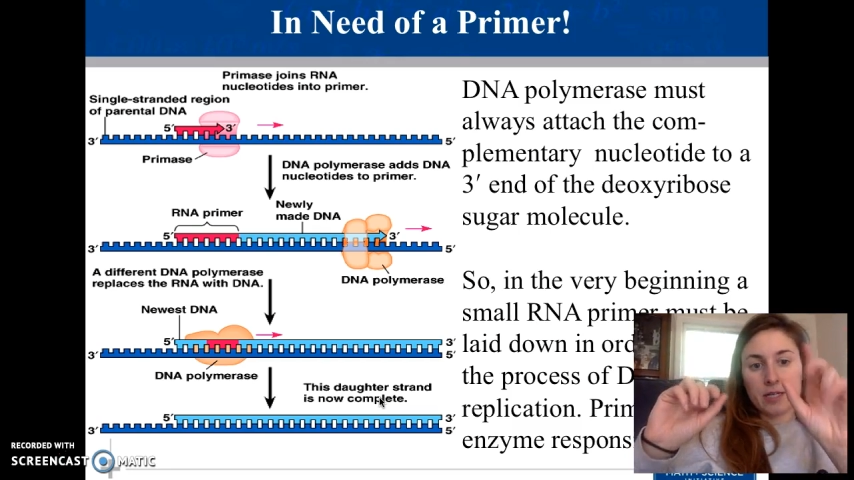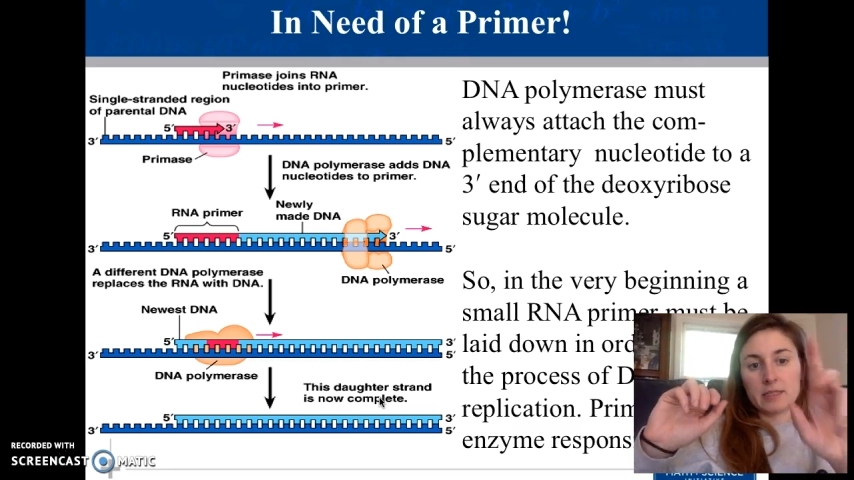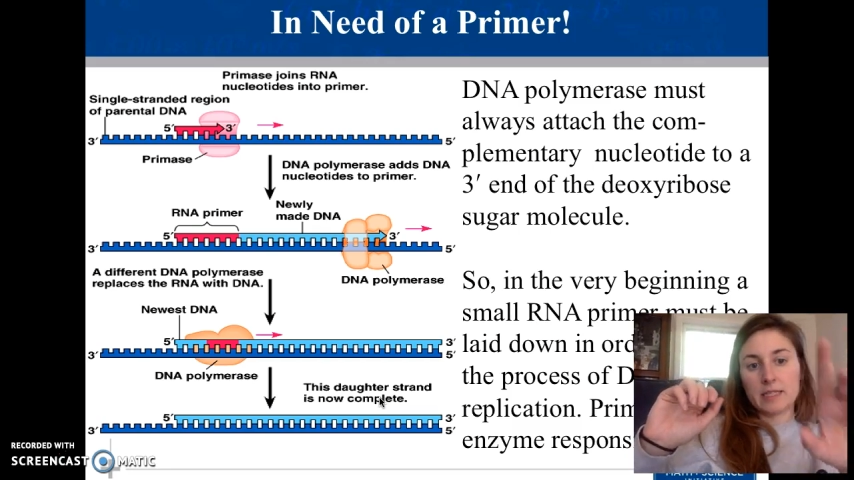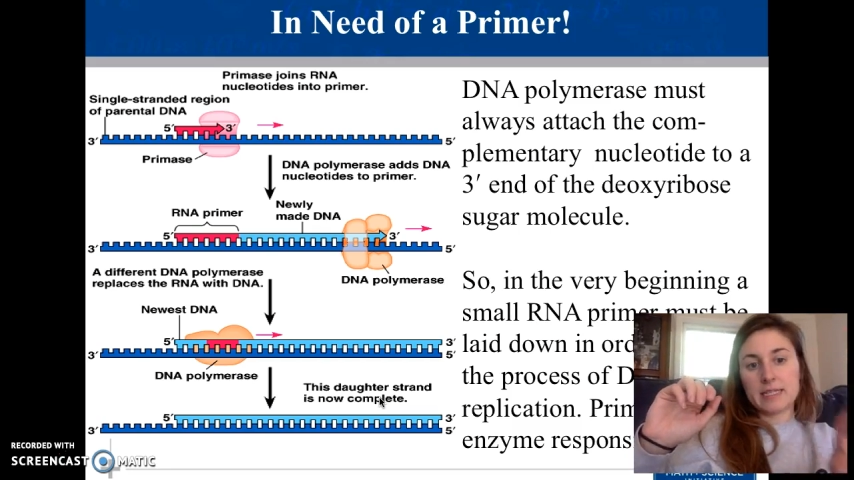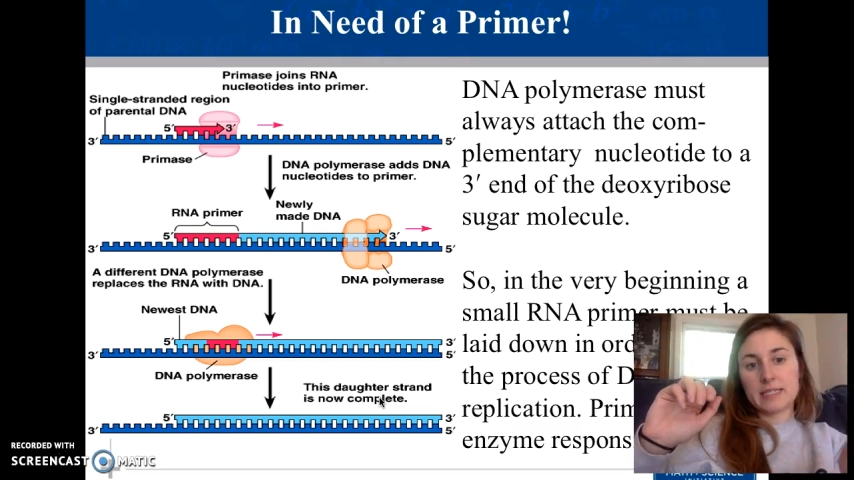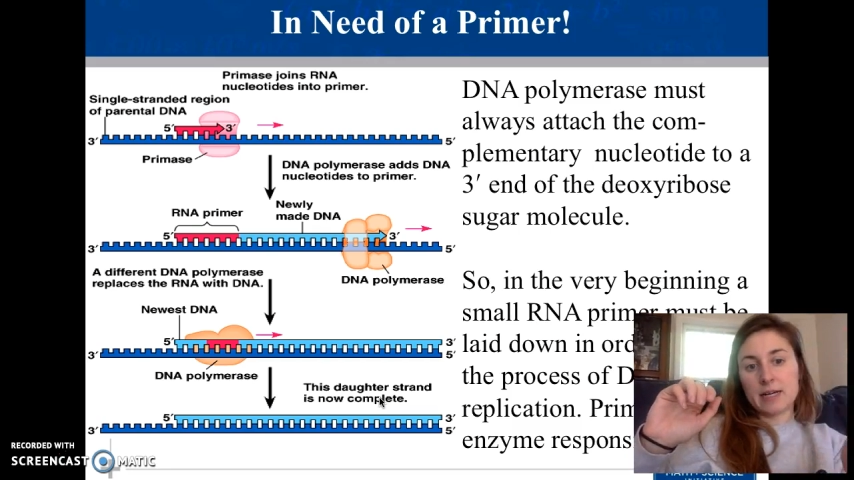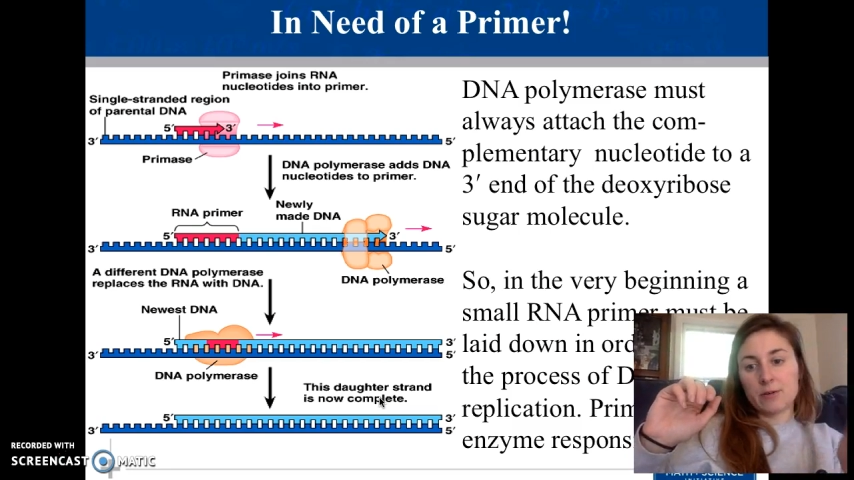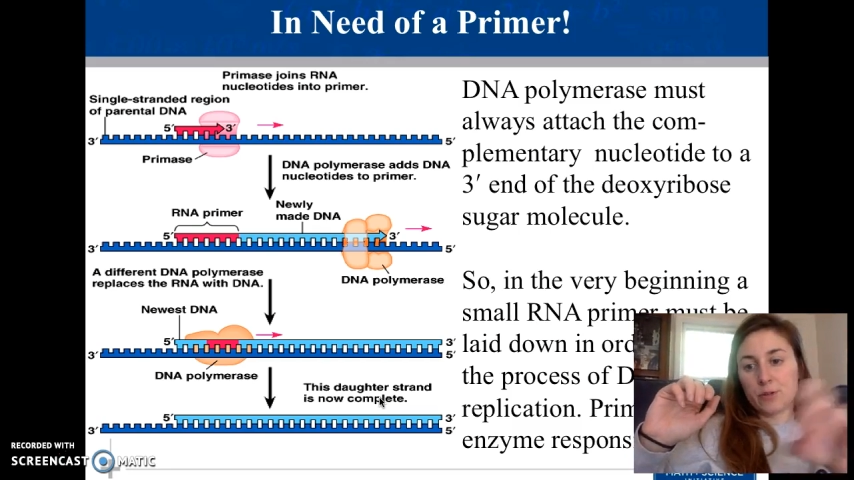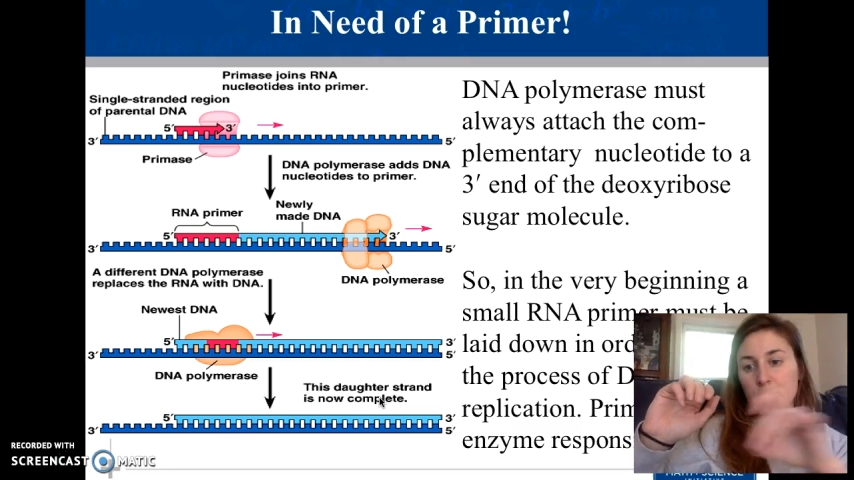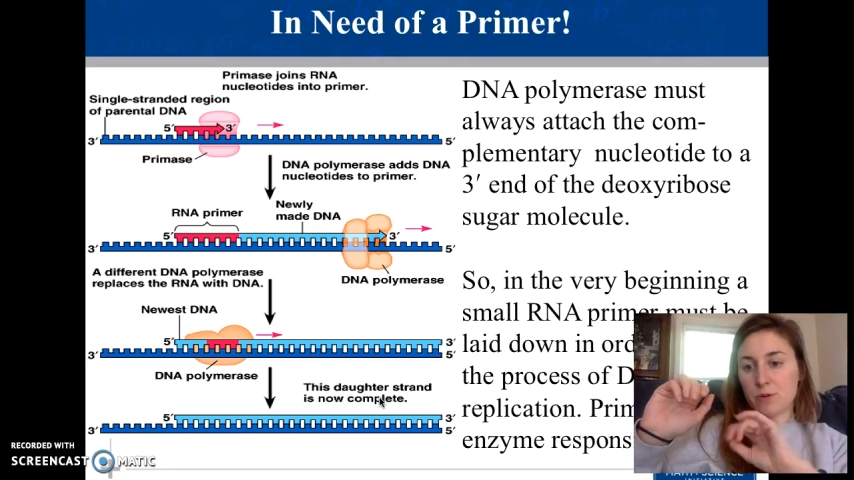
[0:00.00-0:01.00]
It lays down
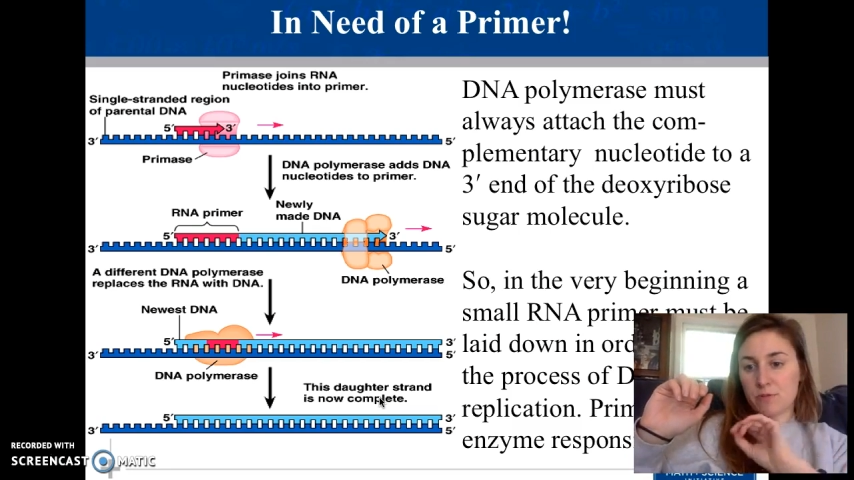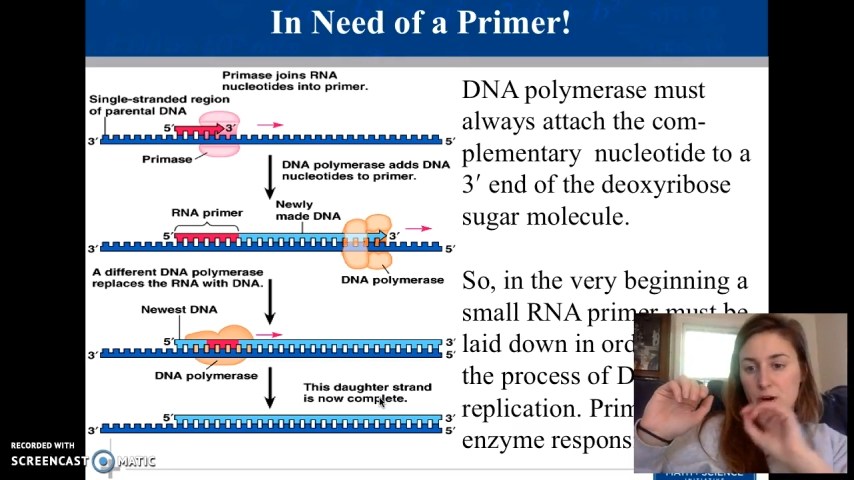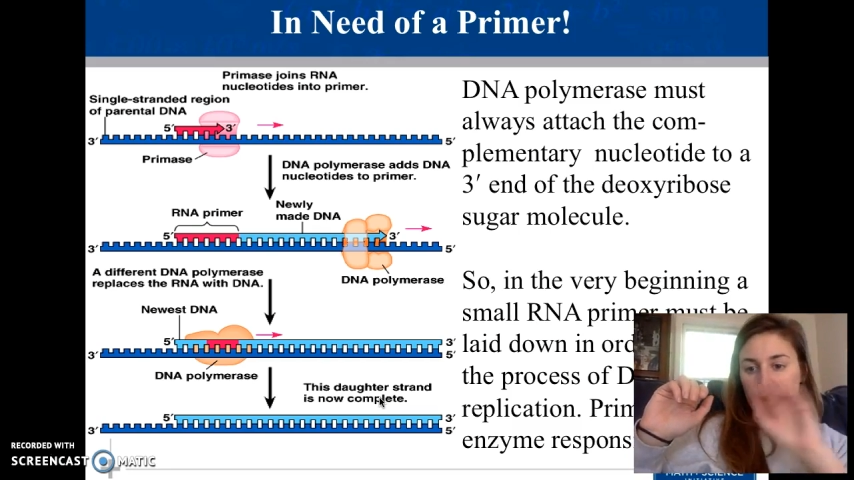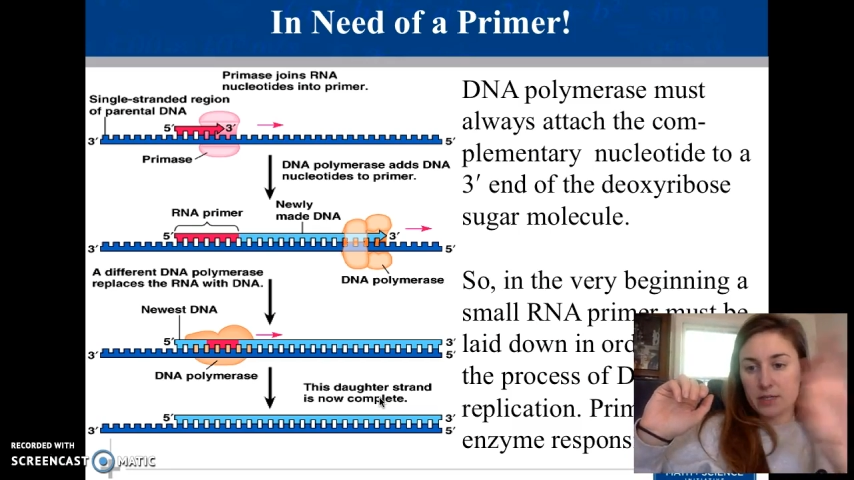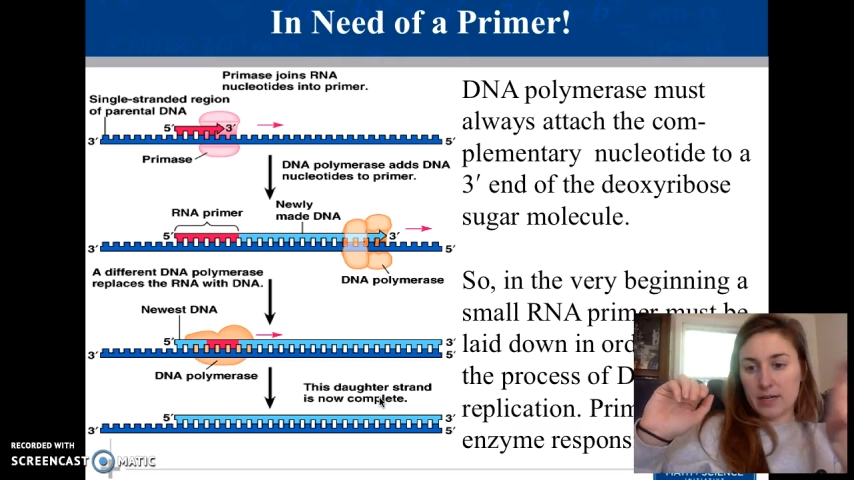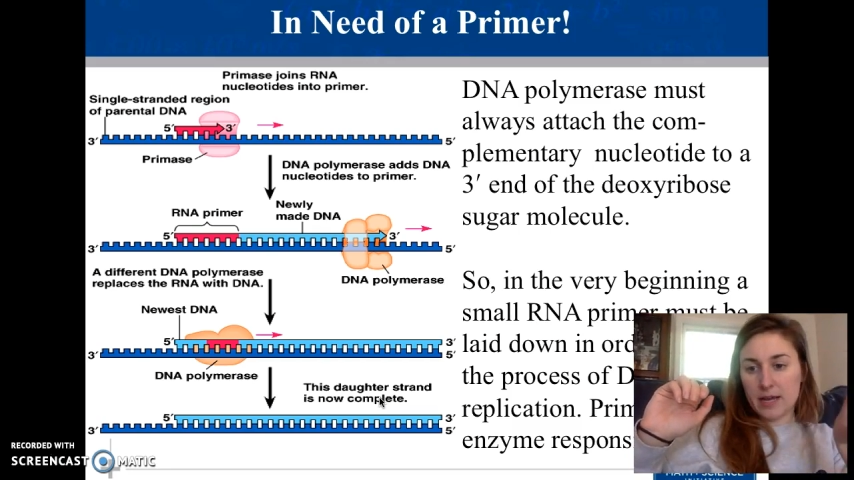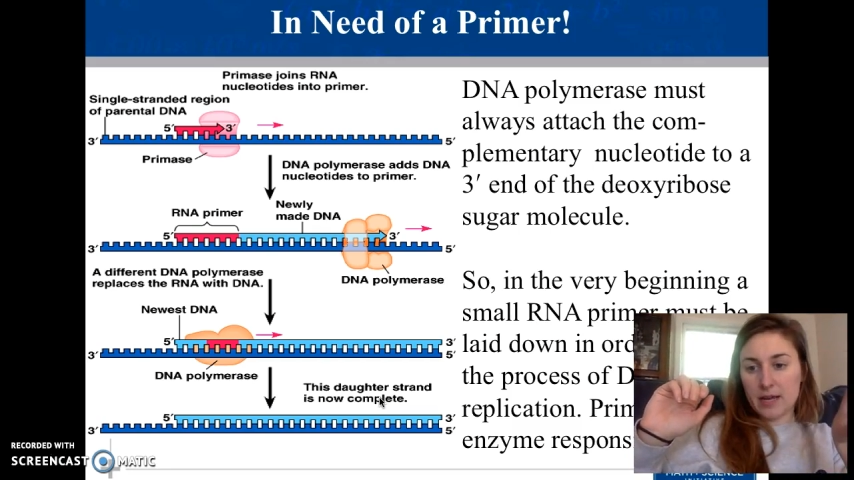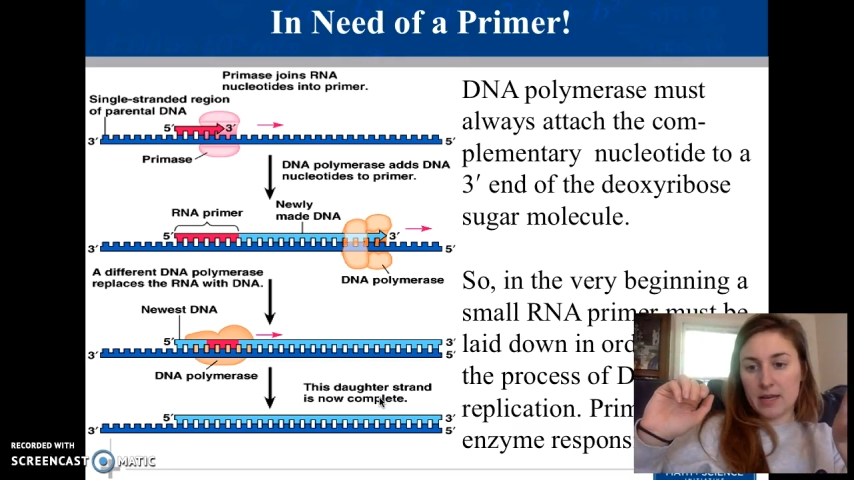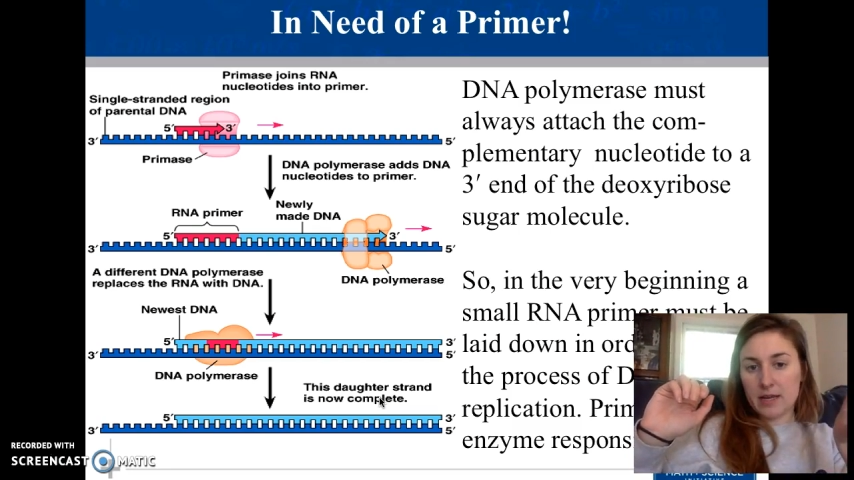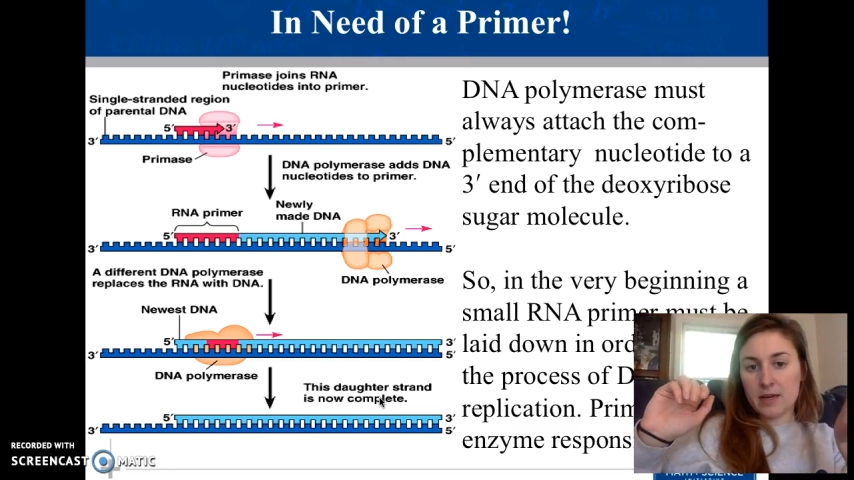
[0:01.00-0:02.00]
a little bit of
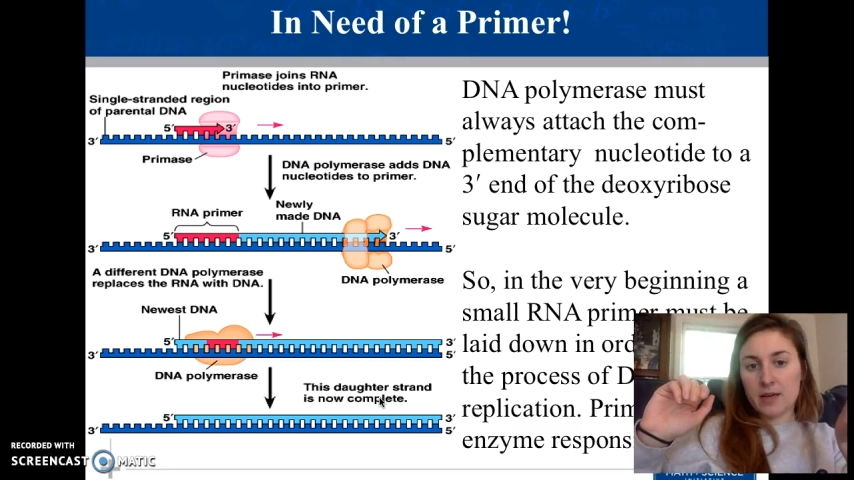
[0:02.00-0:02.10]
RNA,